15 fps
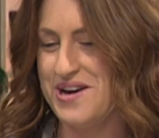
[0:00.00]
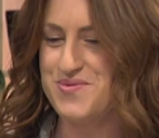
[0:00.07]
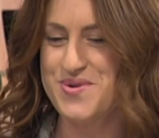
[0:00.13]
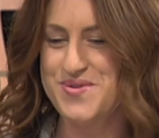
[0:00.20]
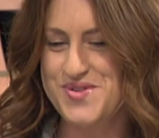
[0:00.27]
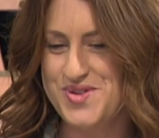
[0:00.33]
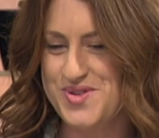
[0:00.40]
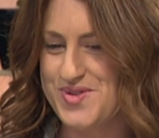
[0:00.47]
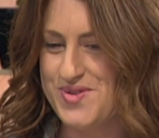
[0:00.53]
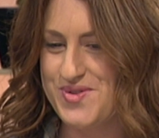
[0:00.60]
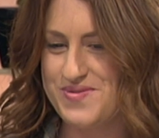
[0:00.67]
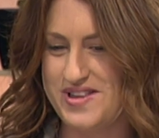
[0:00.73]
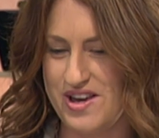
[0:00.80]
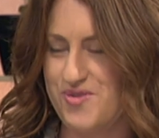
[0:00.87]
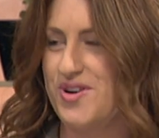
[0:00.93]
it
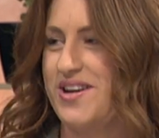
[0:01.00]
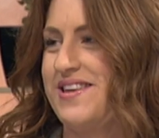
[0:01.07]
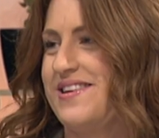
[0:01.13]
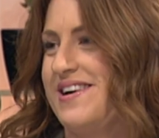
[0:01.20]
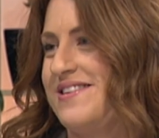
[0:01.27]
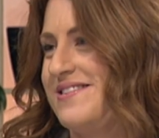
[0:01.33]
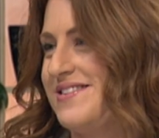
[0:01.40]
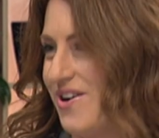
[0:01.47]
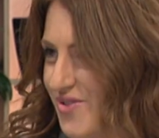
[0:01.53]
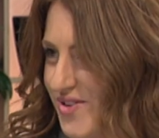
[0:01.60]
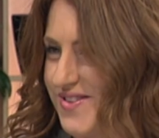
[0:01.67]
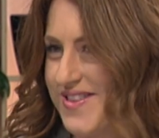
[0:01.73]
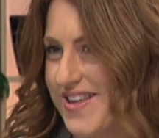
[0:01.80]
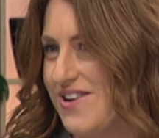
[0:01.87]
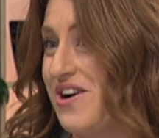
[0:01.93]
was definitely the
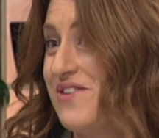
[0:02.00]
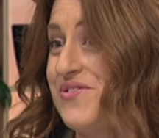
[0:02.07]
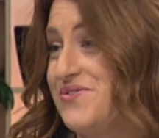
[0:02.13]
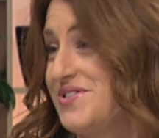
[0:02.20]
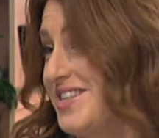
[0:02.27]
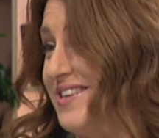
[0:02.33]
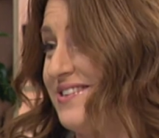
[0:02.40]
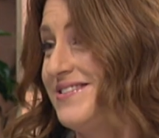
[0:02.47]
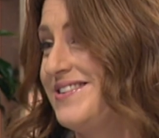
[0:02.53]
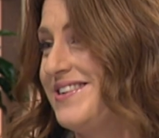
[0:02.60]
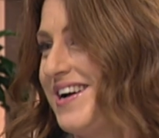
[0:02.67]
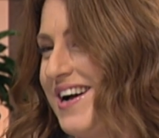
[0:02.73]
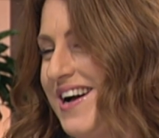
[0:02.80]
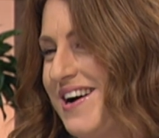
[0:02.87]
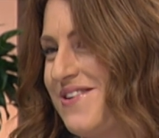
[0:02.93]
toughest thing I've ever done.
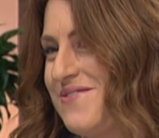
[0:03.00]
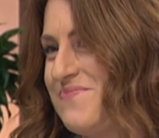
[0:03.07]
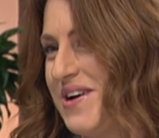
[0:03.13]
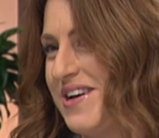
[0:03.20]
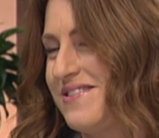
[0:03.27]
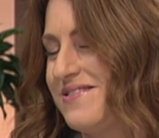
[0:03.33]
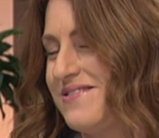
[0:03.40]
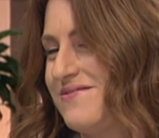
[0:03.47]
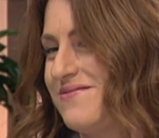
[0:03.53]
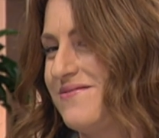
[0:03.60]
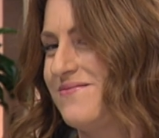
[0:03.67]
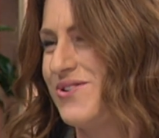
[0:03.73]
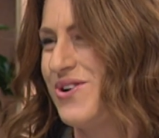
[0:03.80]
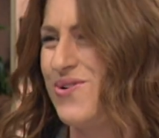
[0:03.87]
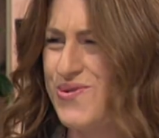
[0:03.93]
Uh, but
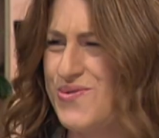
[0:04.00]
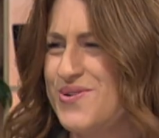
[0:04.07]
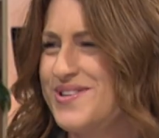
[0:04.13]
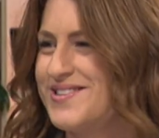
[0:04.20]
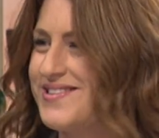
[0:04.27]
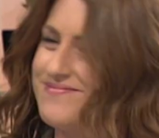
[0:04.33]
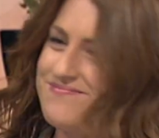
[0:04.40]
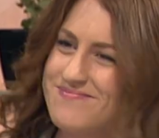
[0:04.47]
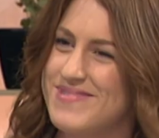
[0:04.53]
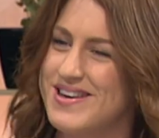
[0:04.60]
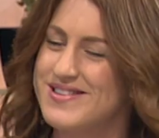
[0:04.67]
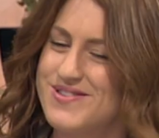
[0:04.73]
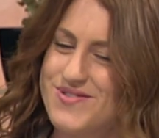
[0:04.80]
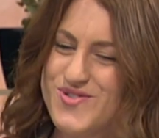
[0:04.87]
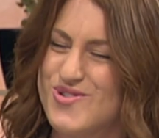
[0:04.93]
cool because it
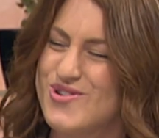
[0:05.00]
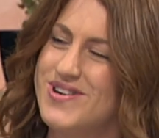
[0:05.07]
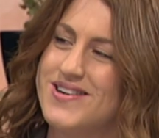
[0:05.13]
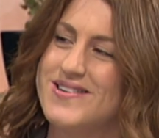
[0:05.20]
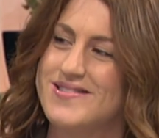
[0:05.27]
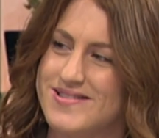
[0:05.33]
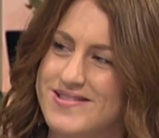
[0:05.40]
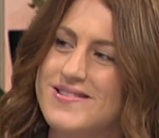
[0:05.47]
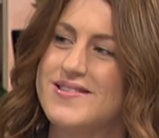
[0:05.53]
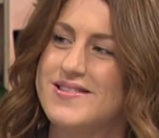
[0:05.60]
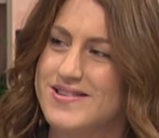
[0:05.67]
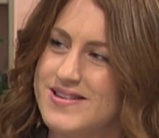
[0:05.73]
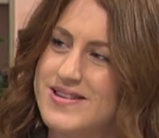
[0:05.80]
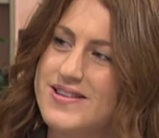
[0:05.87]
makes you stronger. What is it